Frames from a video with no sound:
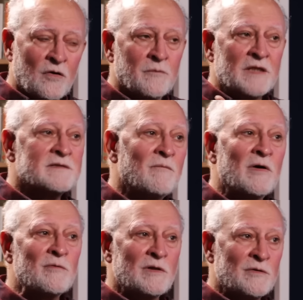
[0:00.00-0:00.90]
I hope that
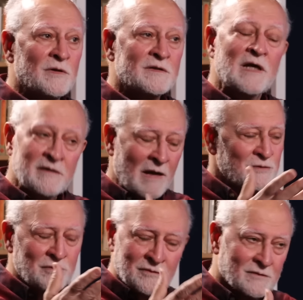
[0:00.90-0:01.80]
someone will do it. And
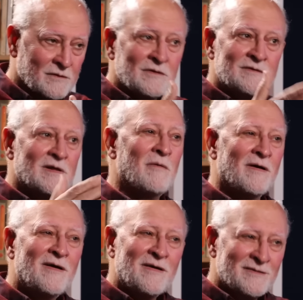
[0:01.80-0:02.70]
I'm sure
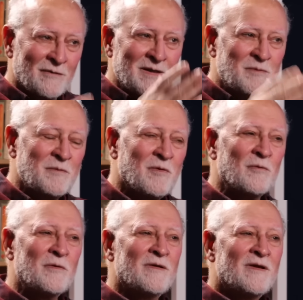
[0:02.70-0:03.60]
so many
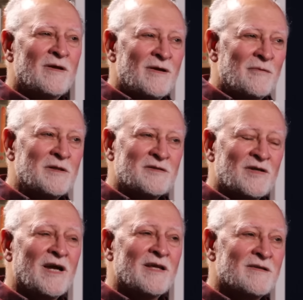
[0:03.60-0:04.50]
people will
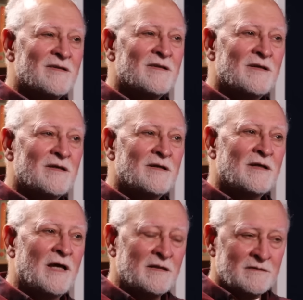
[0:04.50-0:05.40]
try
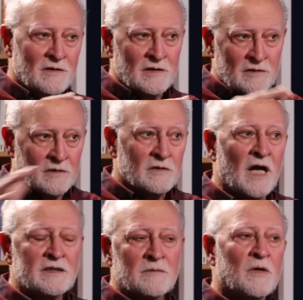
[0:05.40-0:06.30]
and
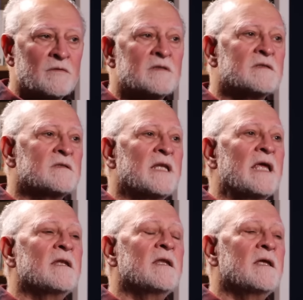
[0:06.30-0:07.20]
write about this
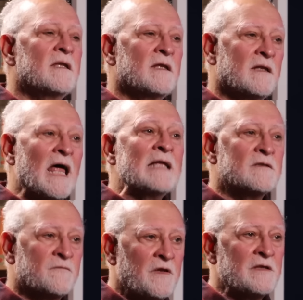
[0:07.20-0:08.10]

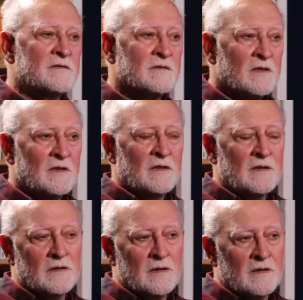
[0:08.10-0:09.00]
latter phase
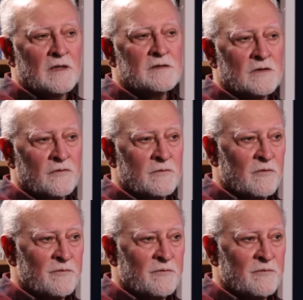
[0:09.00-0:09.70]
in the history of the